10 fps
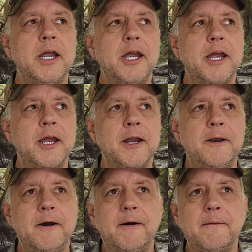and
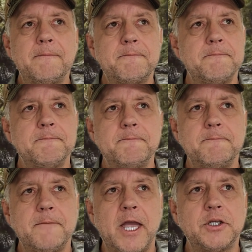
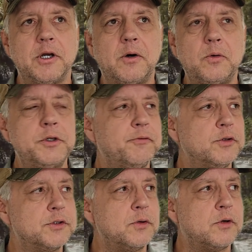that's a whole
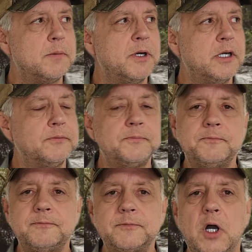different story, man.
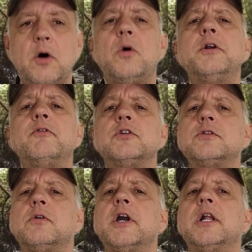Whole different
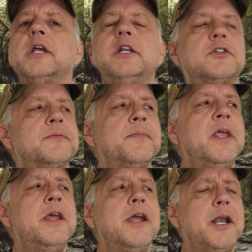story, Cletus.
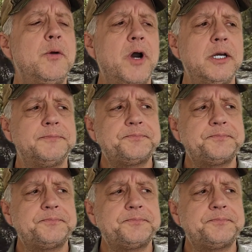Anyway,